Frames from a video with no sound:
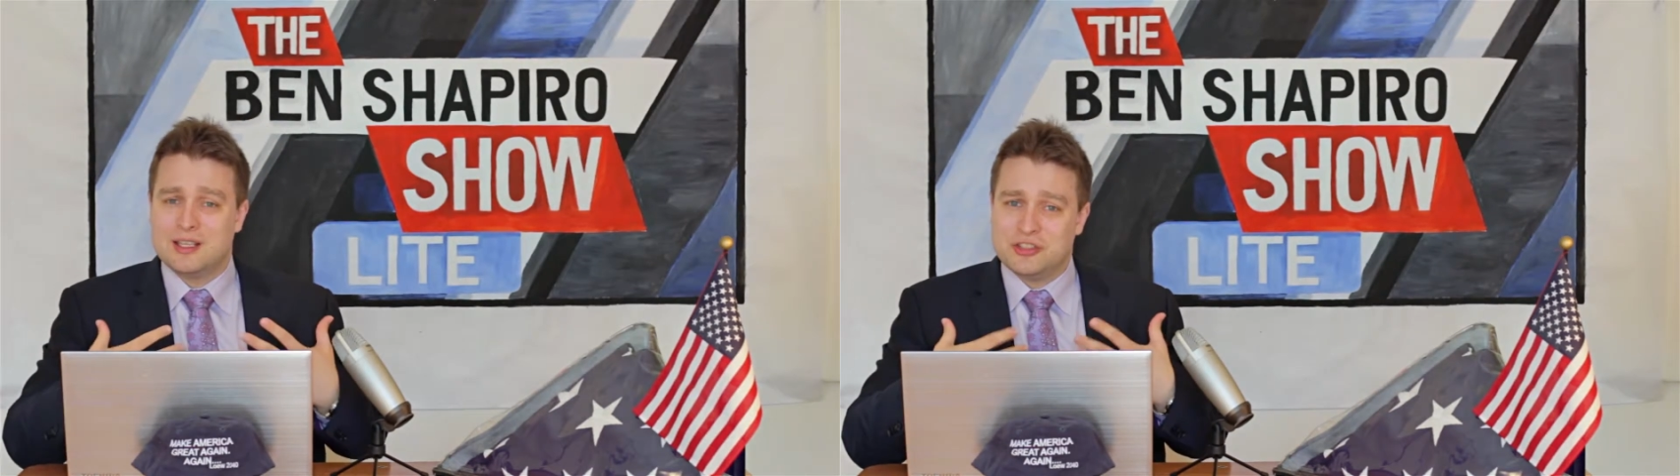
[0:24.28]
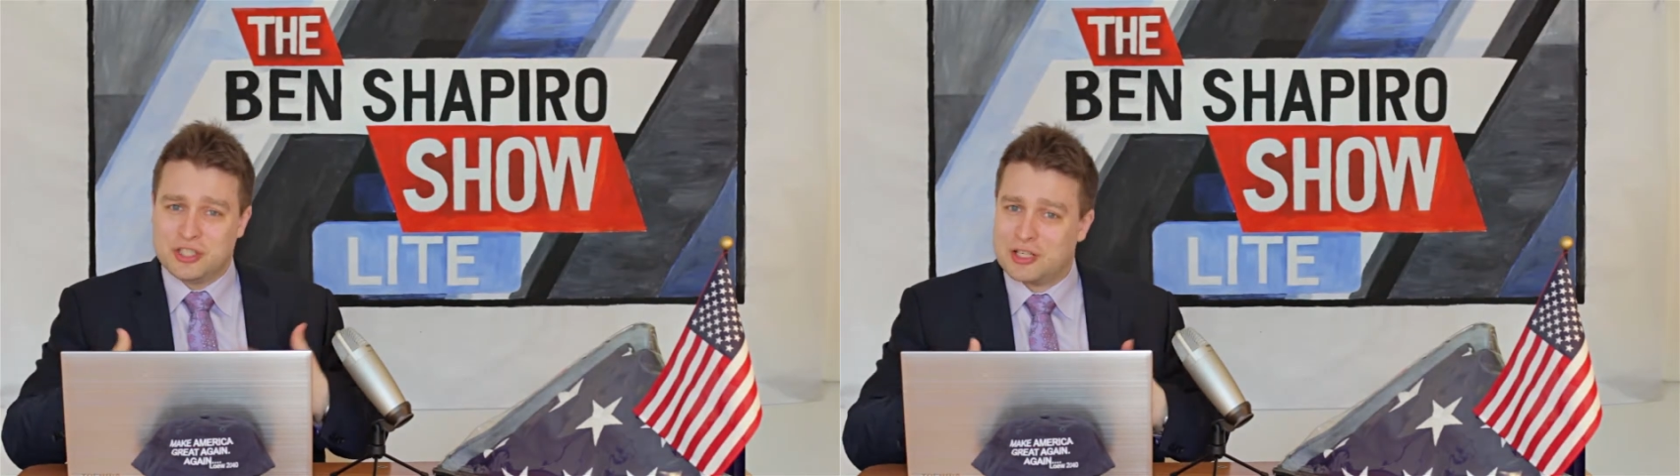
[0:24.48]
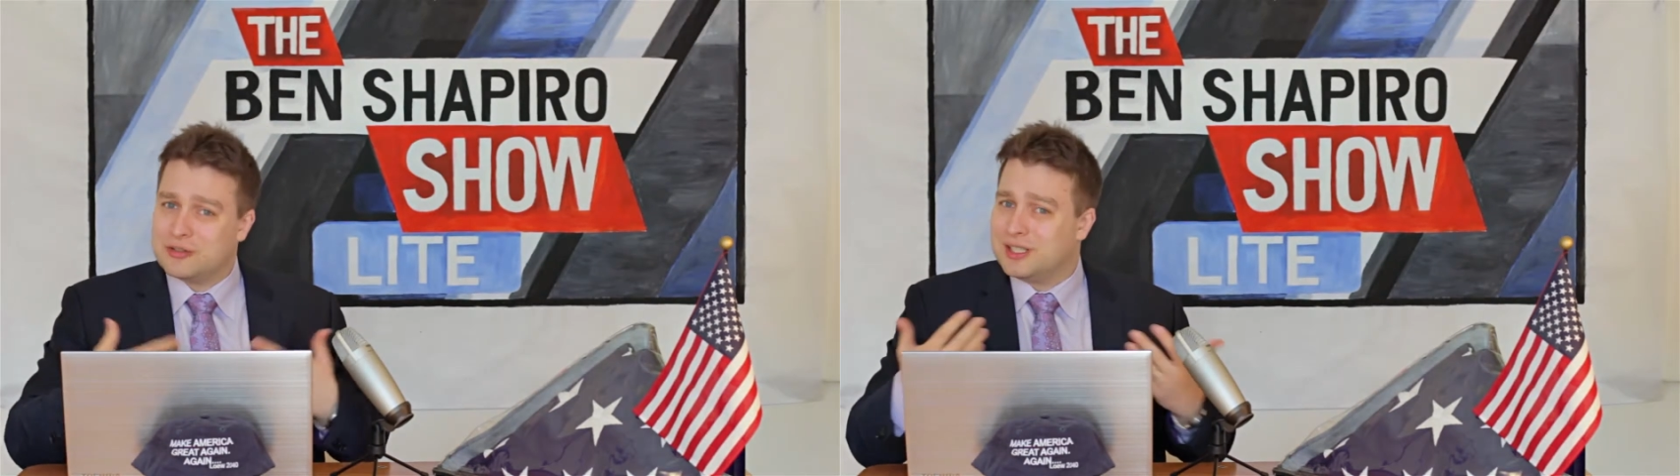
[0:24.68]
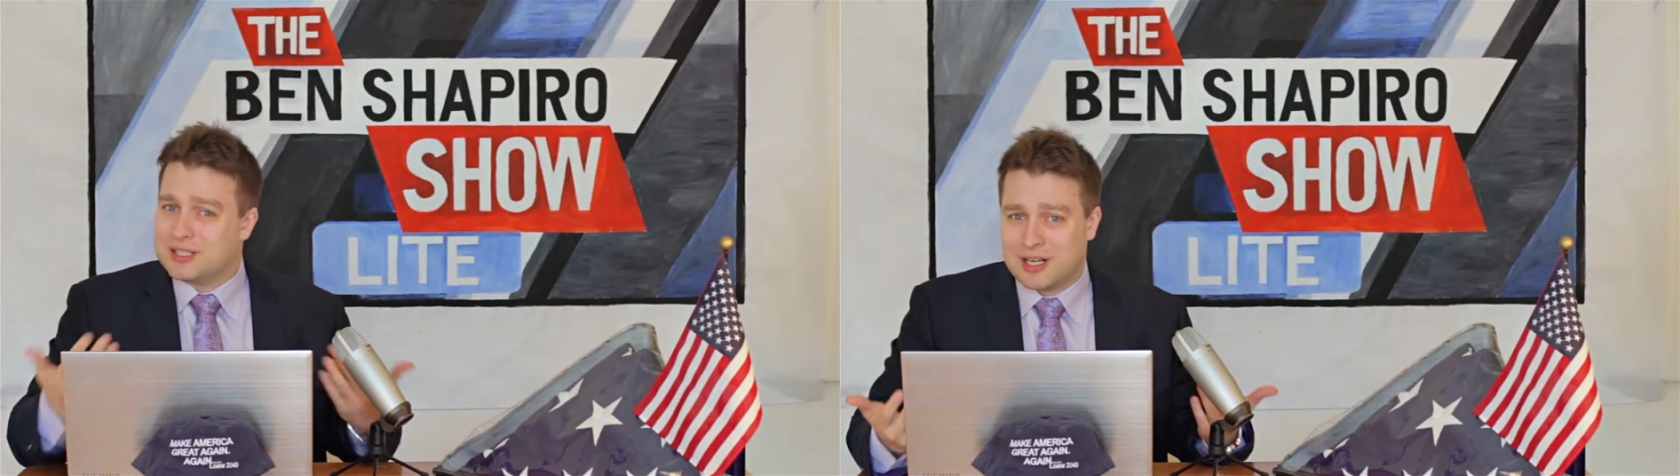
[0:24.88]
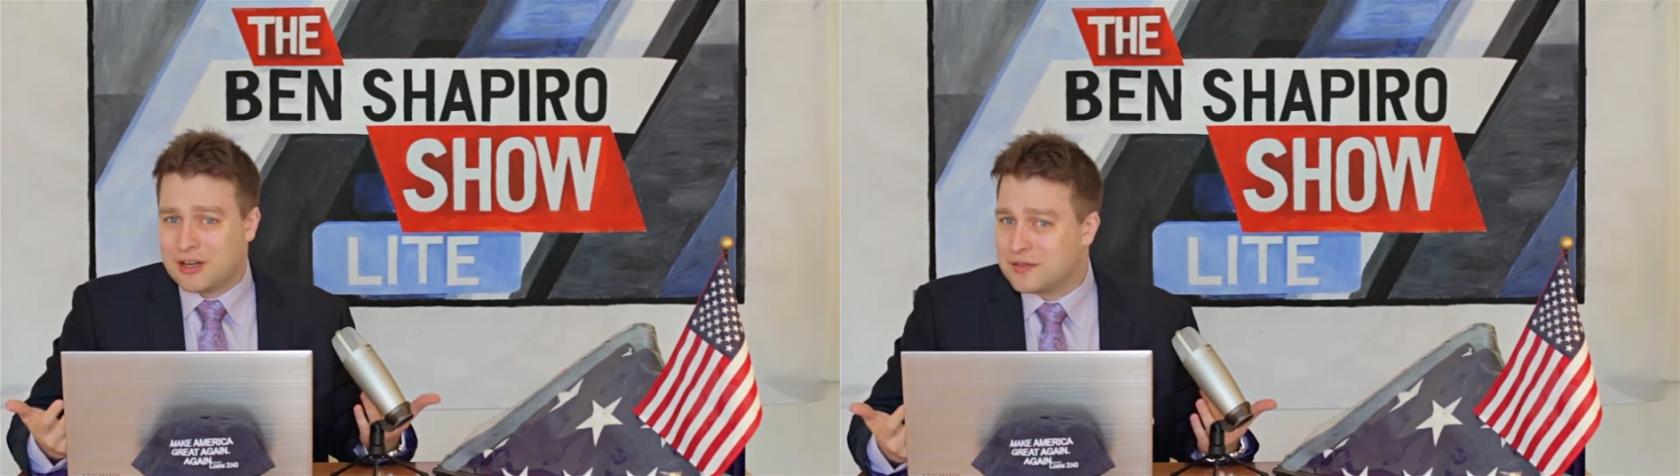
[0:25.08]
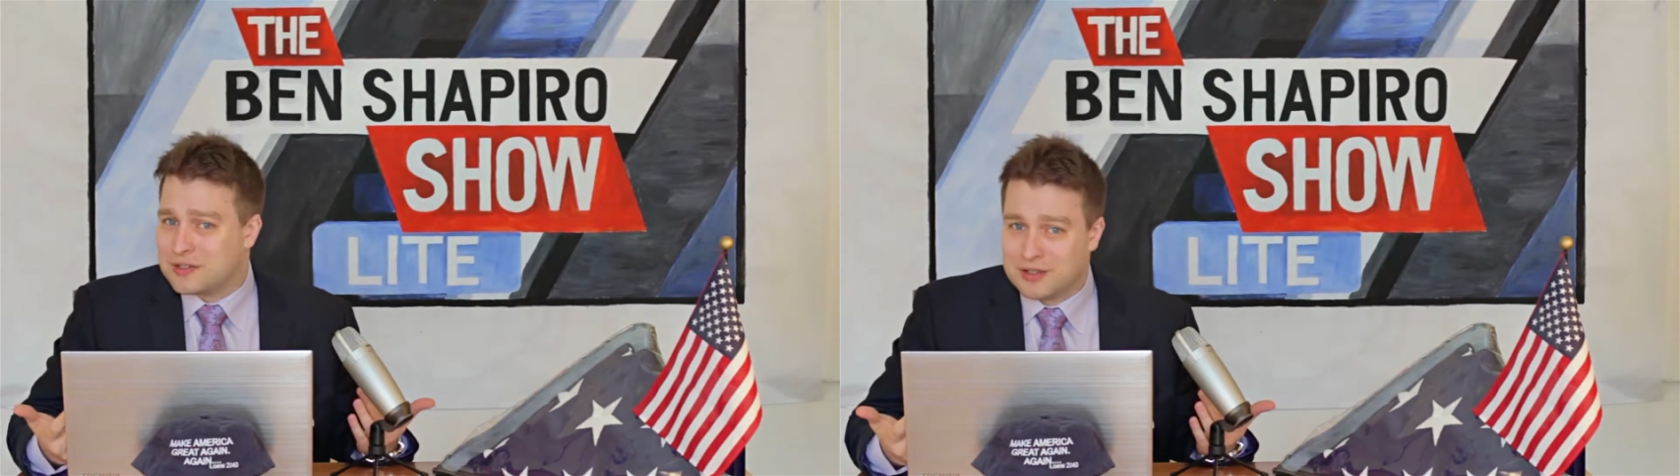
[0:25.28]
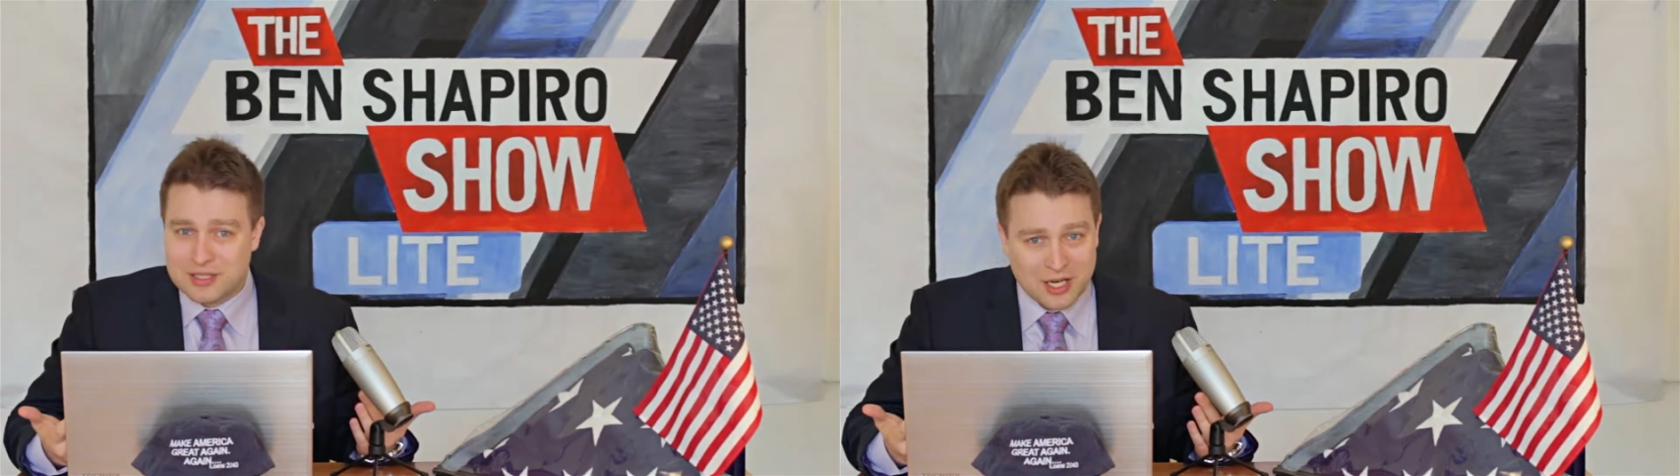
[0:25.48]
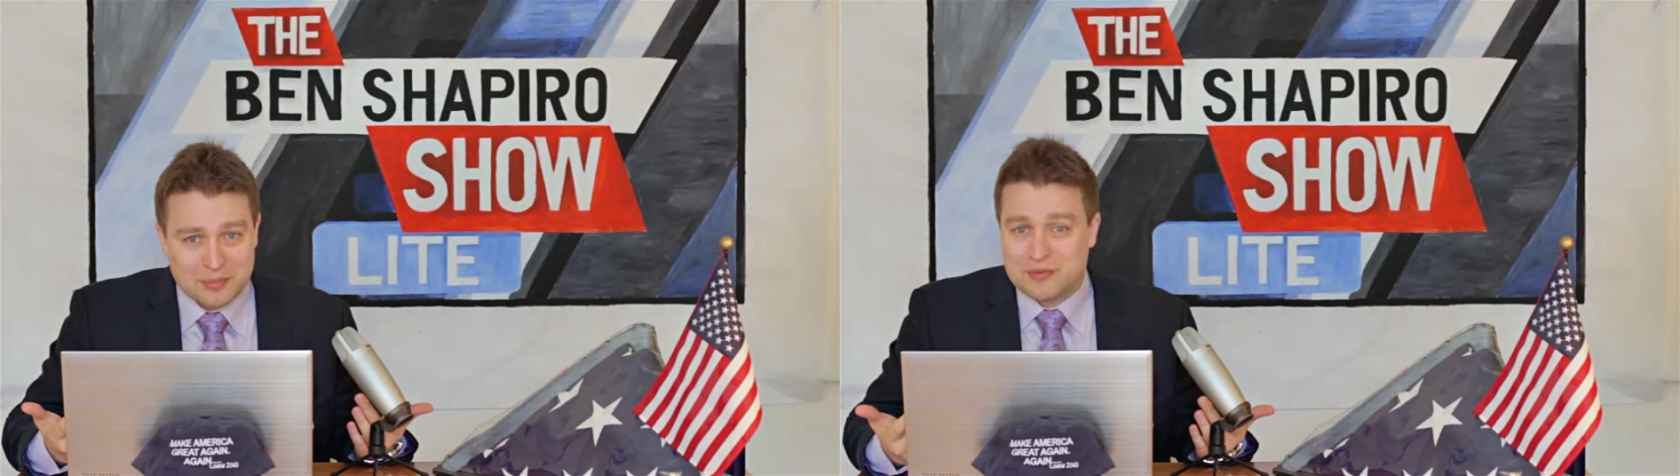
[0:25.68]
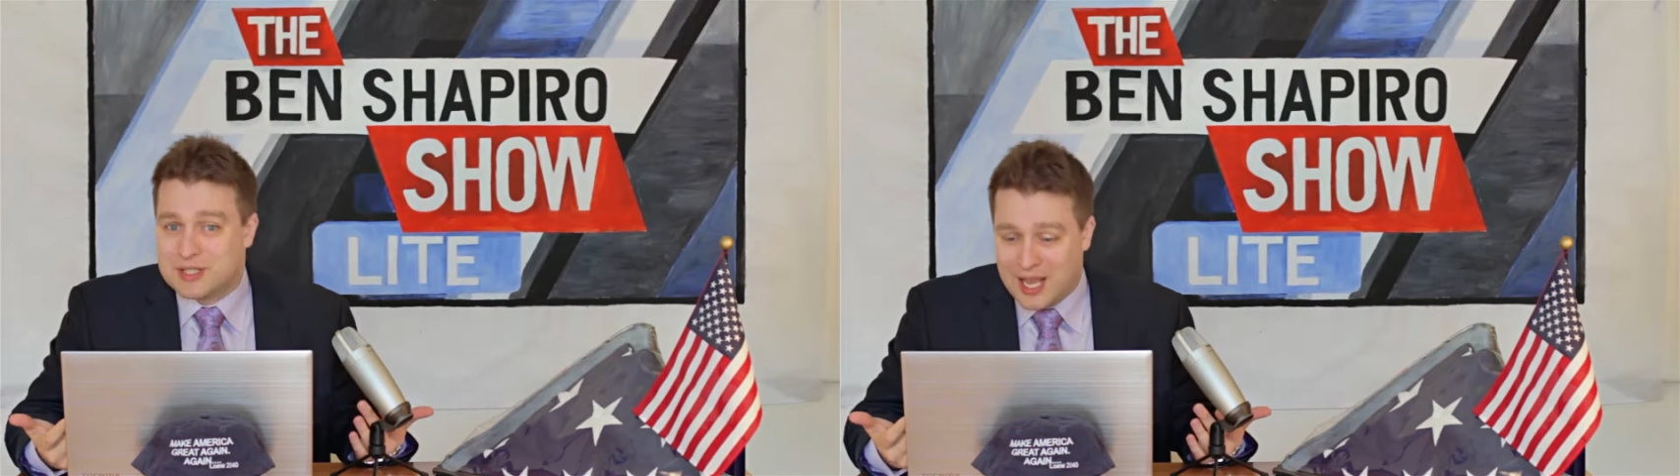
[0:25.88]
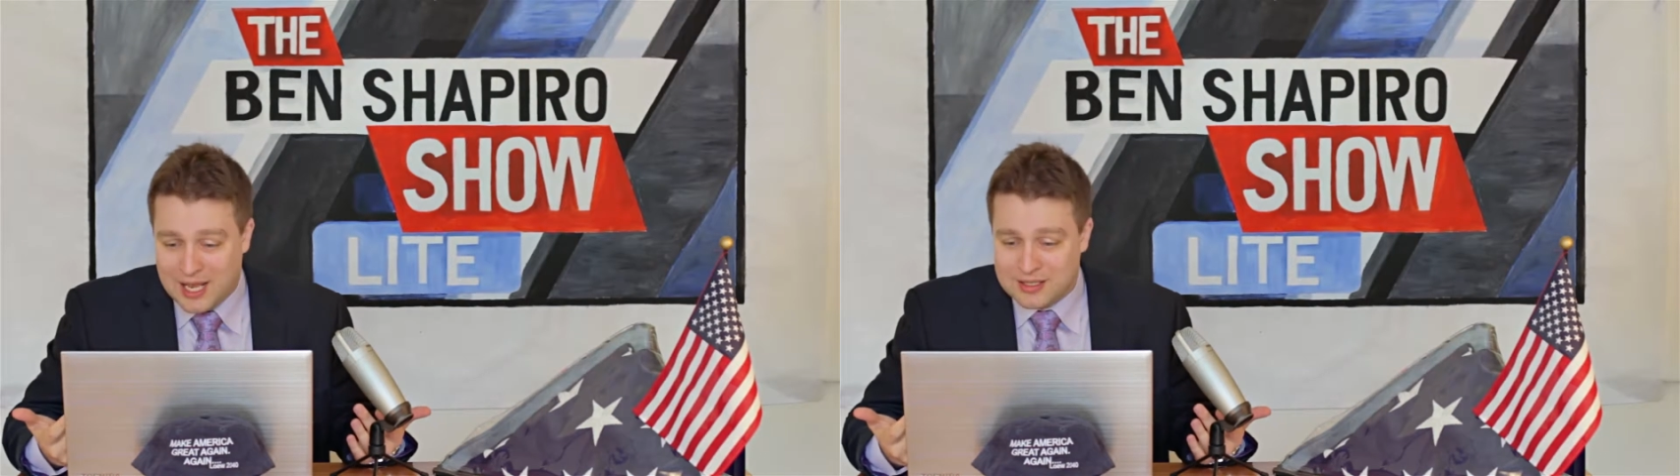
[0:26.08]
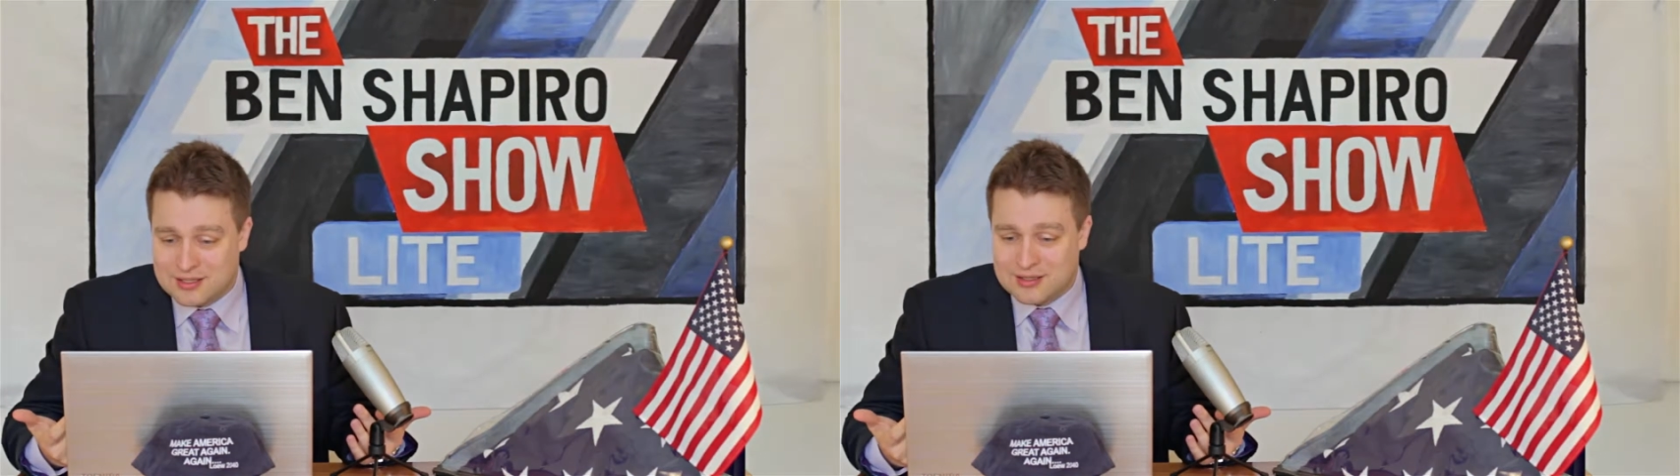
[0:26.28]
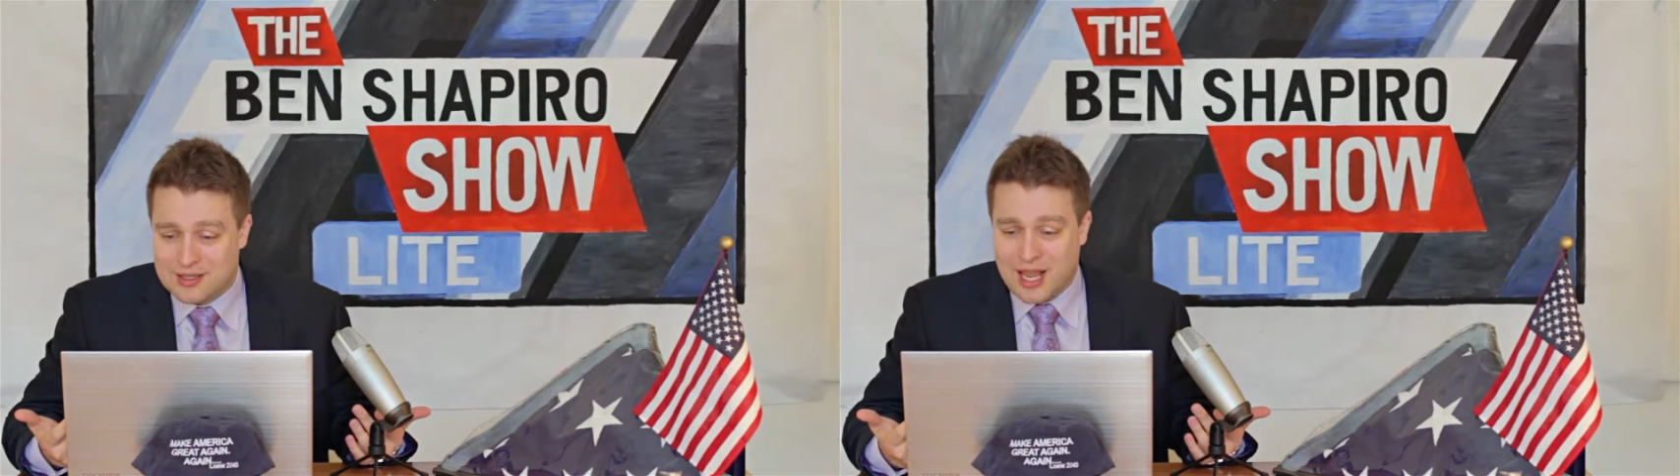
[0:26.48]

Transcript: generally tariffs are a type of tax,